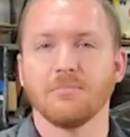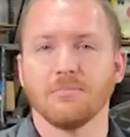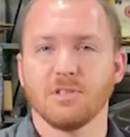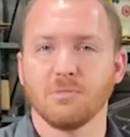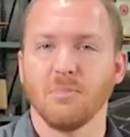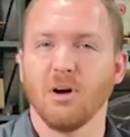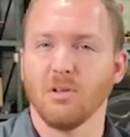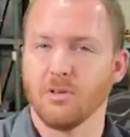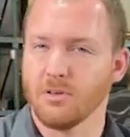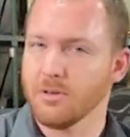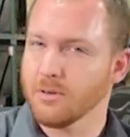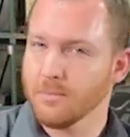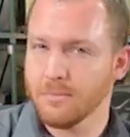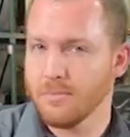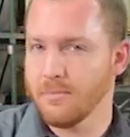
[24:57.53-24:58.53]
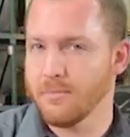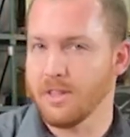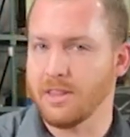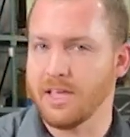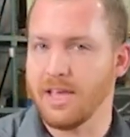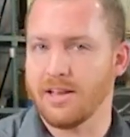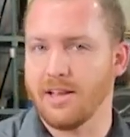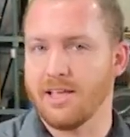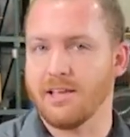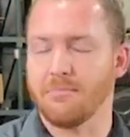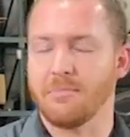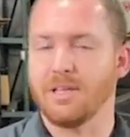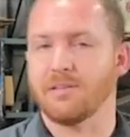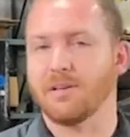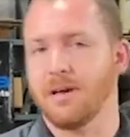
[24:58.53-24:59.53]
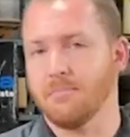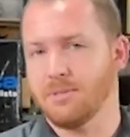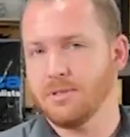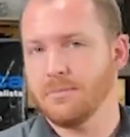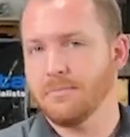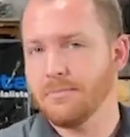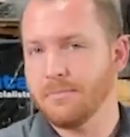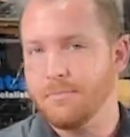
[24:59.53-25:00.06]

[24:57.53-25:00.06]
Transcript: smaller than the NA and ND tops.